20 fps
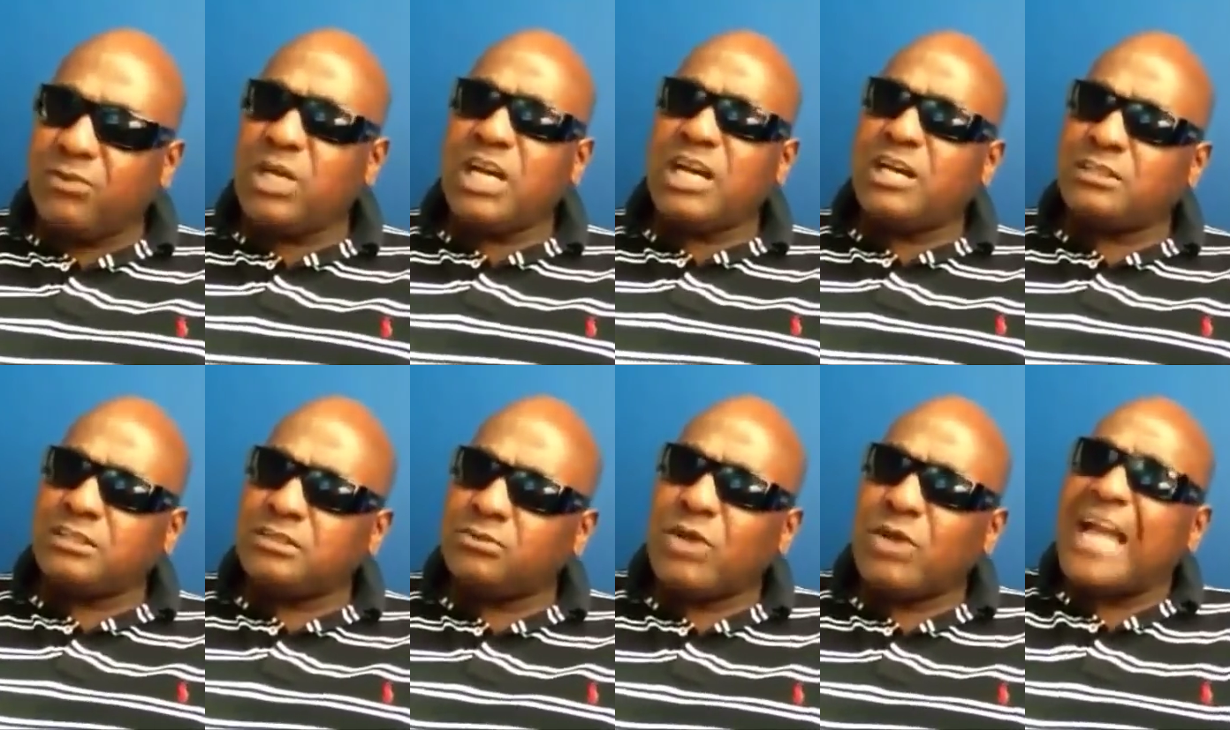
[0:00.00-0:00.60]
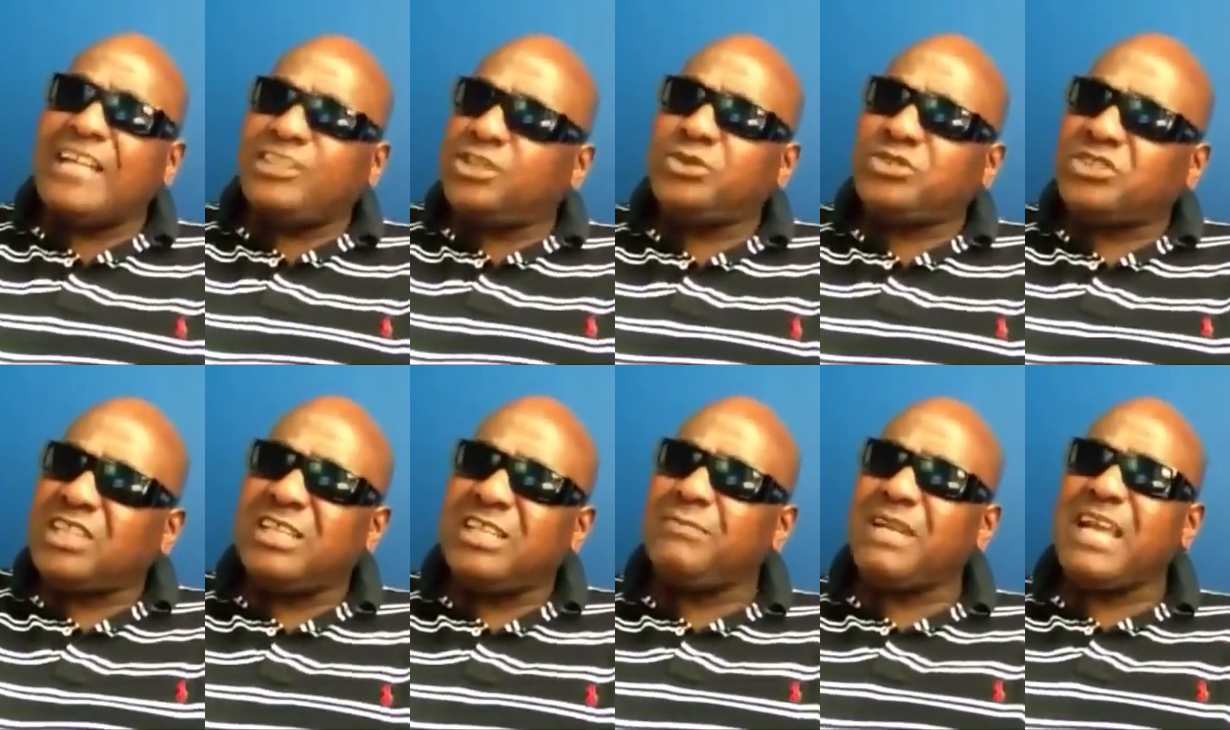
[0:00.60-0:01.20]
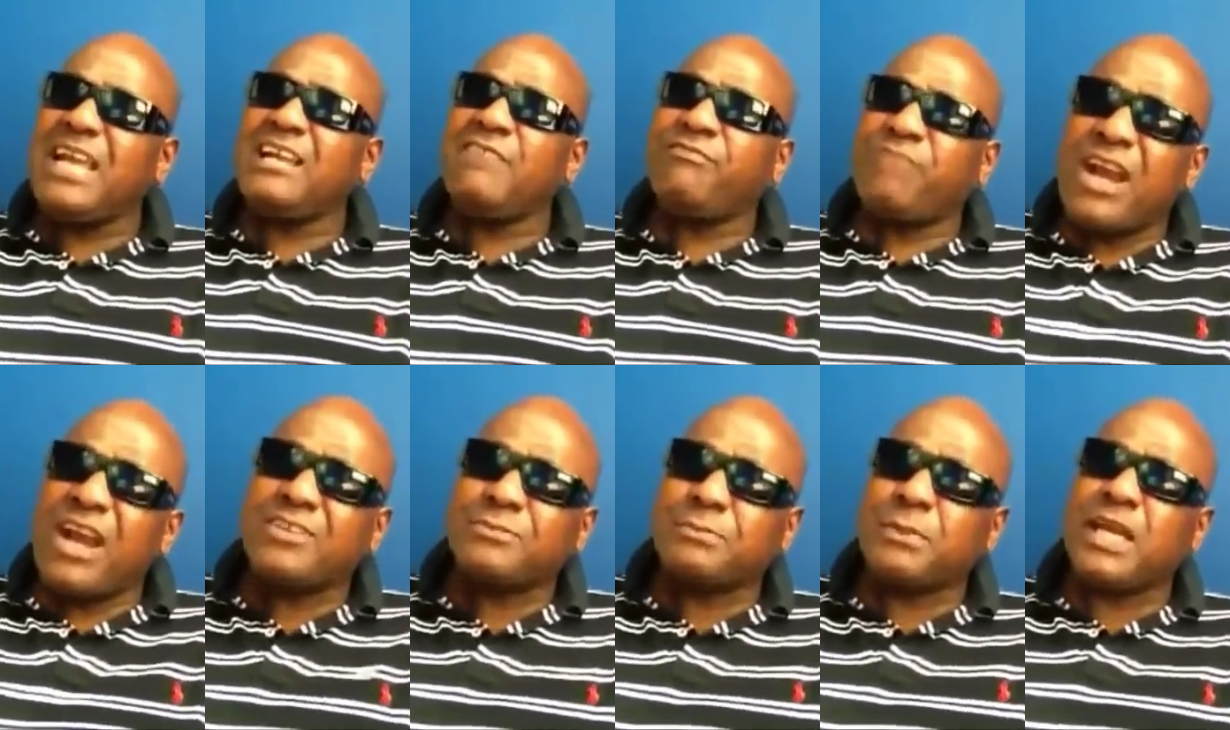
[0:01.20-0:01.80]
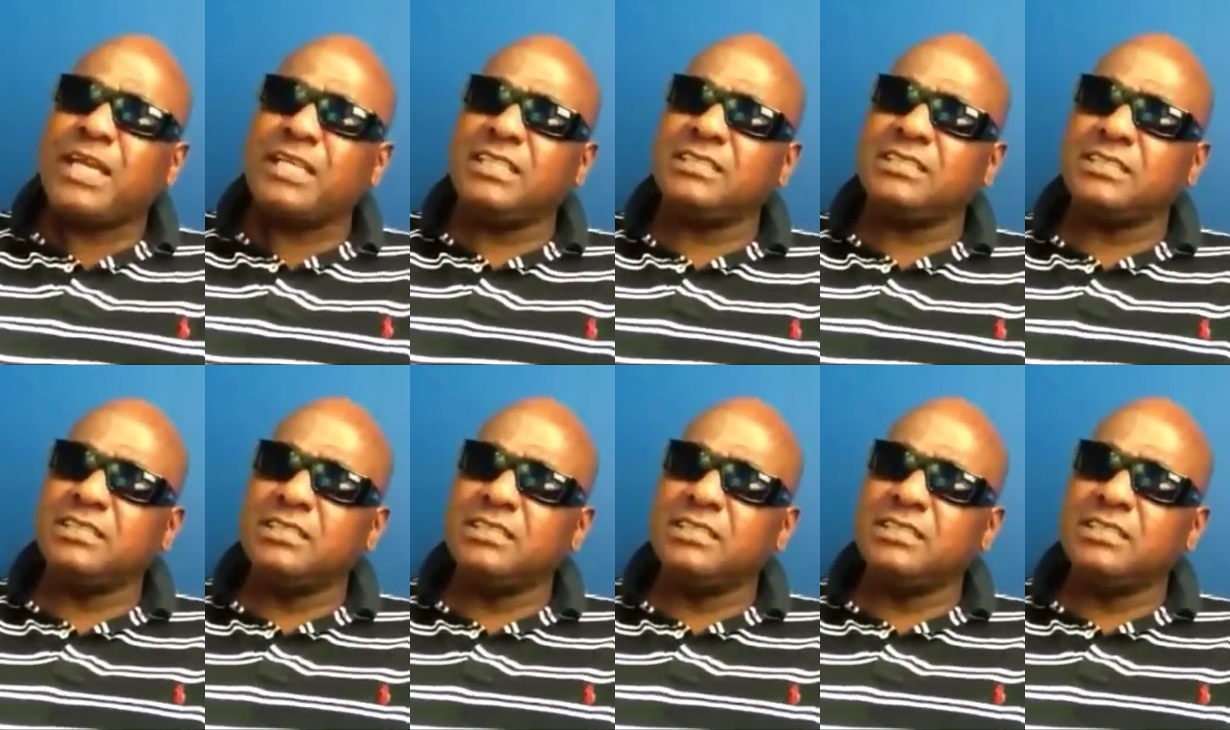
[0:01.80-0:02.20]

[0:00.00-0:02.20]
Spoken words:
Well, why'd you send him there in the first place?